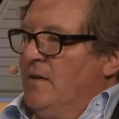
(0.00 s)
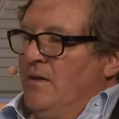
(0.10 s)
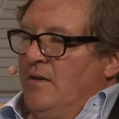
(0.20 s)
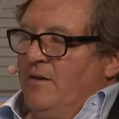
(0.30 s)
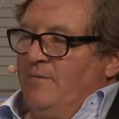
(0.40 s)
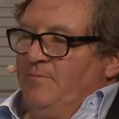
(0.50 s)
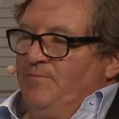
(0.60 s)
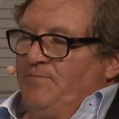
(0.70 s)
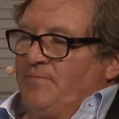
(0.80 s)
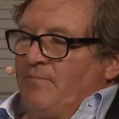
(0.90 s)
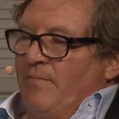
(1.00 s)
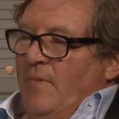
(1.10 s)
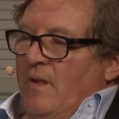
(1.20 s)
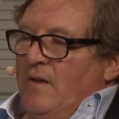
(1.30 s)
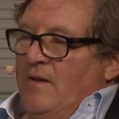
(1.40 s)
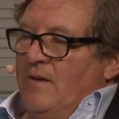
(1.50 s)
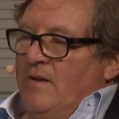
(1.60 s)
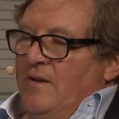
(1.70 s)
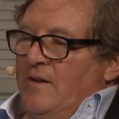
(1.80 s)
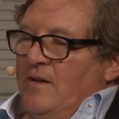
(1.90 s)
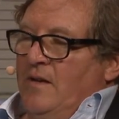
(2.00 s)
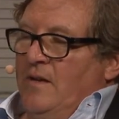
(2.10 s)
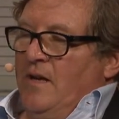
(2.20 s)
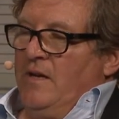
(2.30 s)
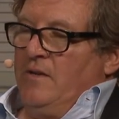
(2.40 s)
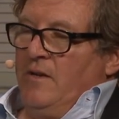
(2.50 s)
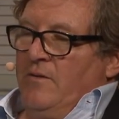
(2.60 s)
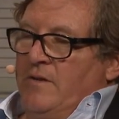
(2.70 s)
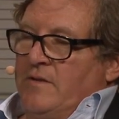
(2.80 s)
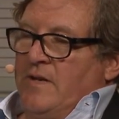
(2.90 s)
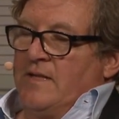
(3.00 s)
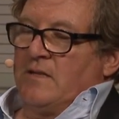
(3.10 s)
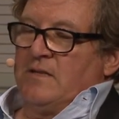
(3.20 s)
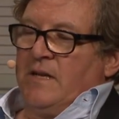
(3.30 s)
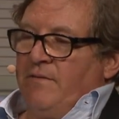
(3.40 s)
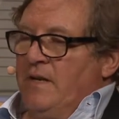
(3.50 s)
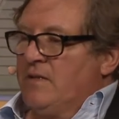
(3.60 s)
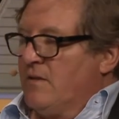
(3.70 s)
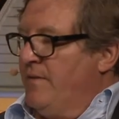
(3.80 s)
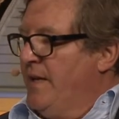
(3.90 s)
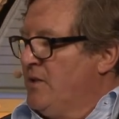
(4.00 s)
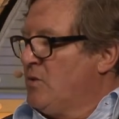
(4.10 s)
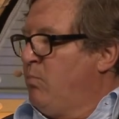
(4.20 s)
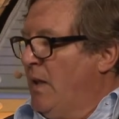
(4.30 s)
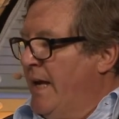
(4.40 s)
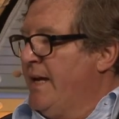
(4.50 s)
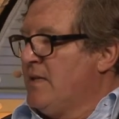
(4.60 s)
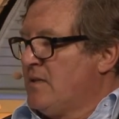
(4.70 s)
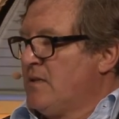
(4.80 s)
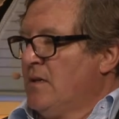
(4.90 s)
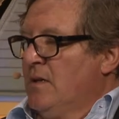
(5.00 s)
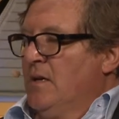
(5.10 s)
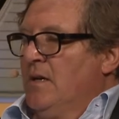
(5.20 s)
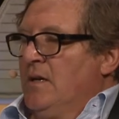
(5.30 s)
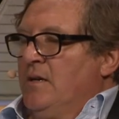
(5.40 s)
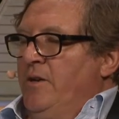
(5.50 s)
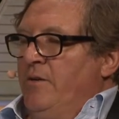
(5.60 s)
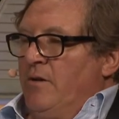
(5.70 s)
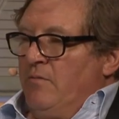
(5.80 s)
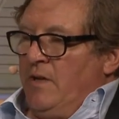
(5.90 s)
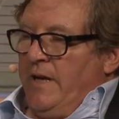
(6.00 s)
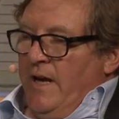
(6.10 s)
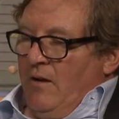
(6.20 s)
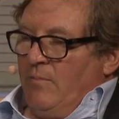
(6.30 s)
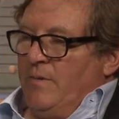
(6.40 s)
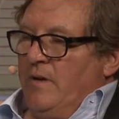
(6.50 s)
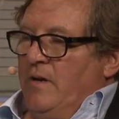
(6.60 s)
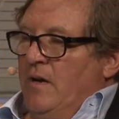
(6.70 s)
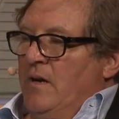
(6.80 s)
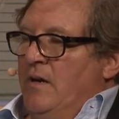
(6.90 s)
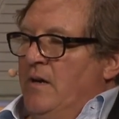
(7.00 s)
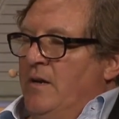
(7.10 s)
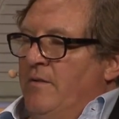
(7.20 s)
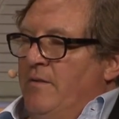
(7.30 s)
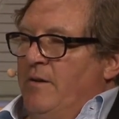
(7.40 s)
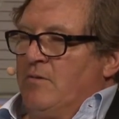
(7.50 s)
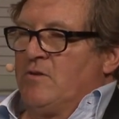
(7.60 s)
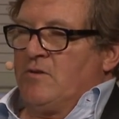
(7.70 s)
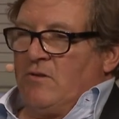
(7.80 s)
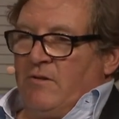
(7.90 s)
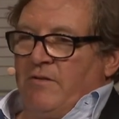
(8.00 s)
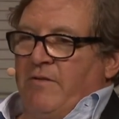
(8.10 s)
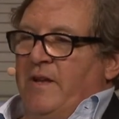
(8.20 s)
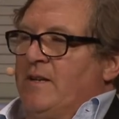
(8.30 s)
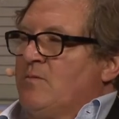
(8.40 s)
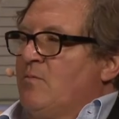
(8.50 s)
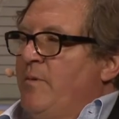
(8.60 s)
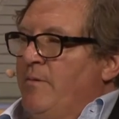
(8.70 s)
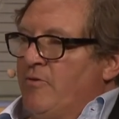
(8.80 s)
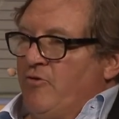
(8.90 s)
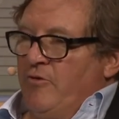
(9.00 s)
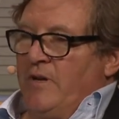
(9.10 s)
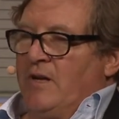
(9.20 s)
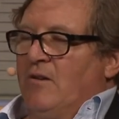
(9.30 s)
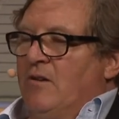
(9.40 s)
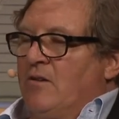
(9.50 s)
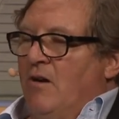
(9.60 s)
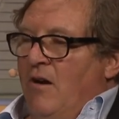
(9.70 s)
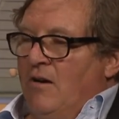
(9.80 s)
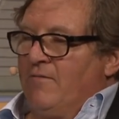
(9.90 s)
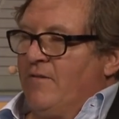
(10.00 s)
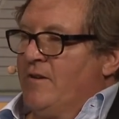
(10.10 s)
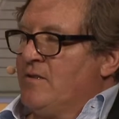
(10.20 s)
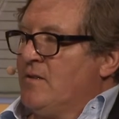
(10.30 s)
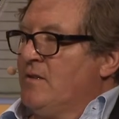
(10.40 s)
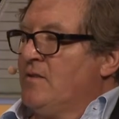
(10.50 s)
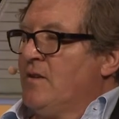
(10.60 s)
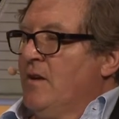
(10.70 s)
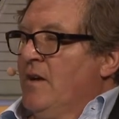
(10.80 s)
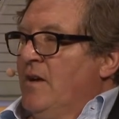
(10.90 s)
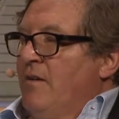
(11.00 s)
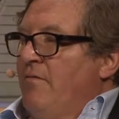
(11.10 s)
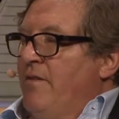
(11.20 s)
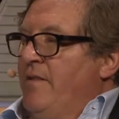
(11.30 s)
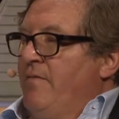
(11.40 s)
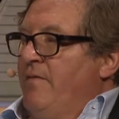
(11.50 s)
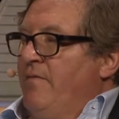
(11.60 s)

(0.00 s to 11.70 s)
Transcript: Um, uh, and, and, you know, the sensitivities of each place, you can really help. Uh, there were certain things when we were shooting in Hong Kong, for instance, that